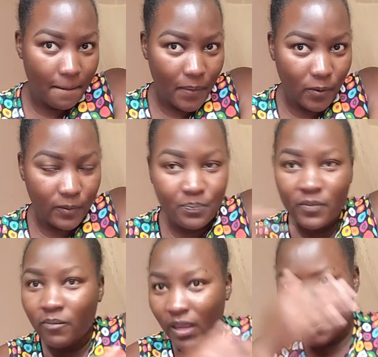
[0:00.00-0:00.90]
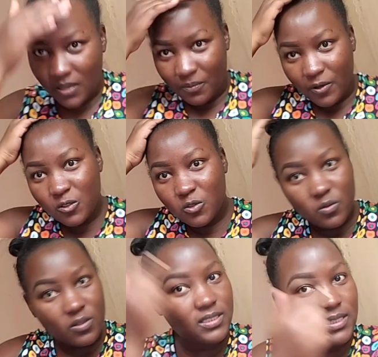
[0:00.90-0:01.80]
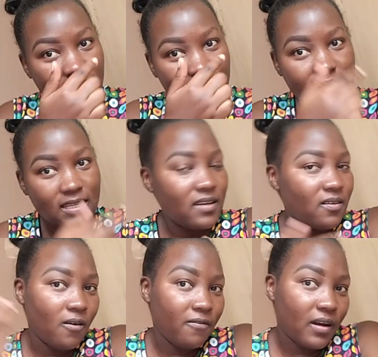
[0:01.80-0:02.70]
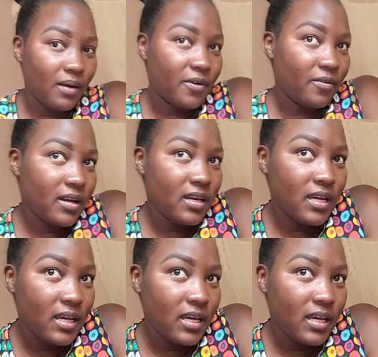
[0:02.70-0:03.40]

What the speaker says: If you like this video, kindly like, share, and subscribe.